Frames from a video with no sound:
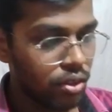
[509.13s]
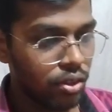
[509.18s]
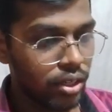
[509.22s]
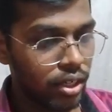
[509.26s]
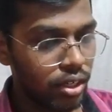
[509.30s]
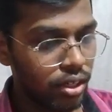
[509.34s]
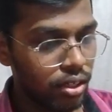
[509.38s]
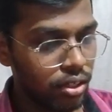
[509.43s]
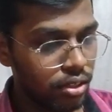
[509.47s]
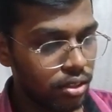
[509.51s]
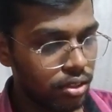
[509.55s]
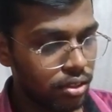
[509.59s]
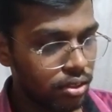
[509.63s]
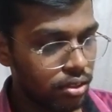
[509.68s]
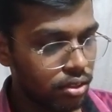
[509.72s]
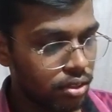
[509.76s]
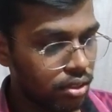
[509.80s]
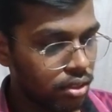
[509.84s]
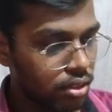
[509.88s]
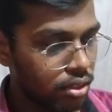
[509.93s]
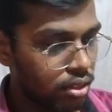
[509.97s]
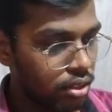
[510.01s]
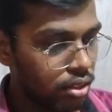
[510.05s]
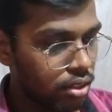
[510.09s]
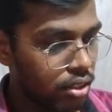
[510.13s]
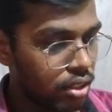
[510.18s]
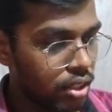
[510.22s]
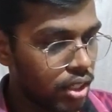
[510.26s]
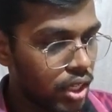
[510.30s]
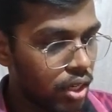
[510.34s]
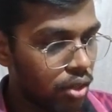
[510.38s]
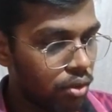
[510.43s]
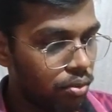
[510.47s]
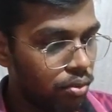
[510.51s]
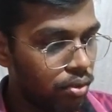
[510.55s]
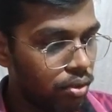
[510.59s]
okay
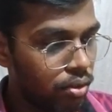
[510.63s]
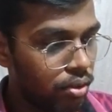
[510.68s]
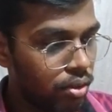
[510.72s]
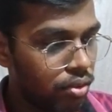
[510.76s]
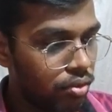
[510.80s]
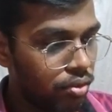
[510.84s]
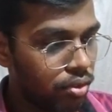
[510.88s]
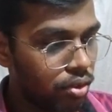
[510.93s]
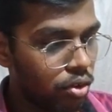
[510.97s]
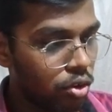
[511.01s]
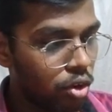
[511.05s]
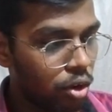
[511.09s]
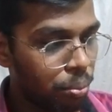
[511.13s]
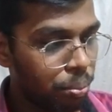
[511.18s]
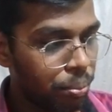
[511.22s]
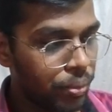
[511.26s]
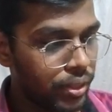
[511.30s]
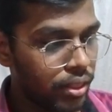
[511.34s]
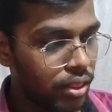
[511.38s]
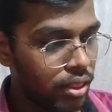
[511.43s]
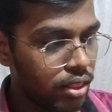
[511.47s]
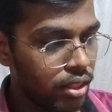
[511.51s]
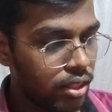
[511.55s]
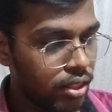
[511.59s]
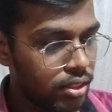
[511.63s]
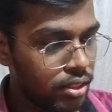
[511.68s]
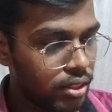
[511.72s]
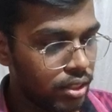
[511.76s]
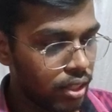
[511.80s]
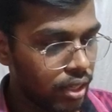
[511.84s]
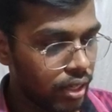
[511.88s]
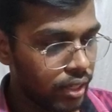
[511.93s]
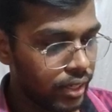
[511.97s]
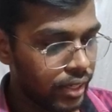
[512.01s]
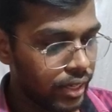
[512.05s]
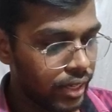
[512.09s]
now we'll copy this
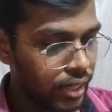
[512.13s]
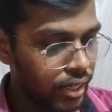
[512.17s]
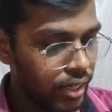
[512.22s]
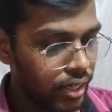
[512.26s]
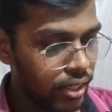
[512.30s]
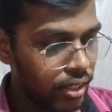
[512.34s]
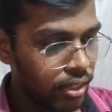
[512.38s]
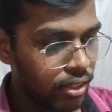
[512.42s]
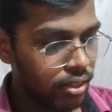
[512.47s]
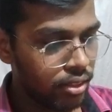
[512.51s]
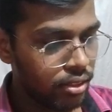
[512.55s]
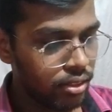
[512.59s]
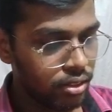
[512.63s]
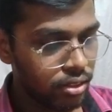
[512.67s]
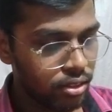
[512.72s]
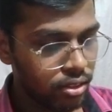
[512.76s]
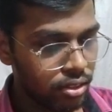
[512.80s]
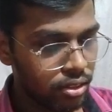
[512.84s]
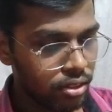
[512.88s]
again